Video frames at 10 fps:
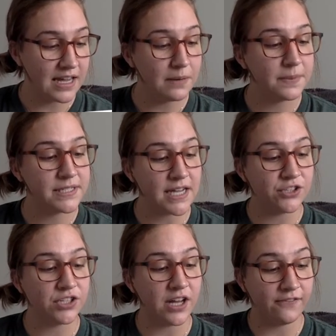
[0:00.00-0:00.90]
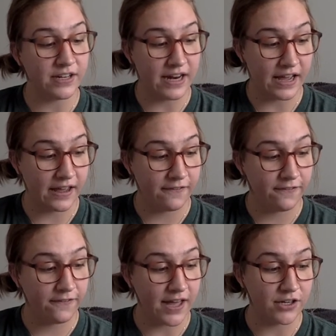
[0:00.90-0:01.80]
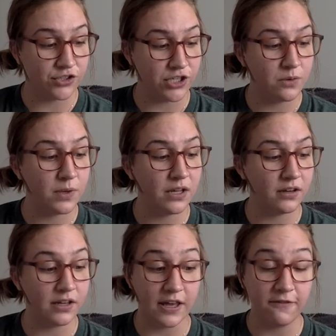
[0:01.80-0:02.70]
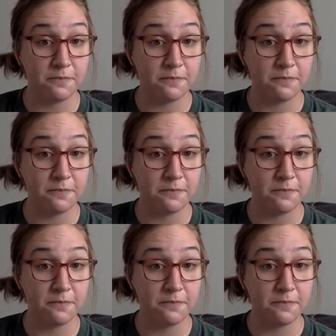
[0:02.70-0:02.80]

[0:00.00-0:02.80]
in possession of a knife, and she will, if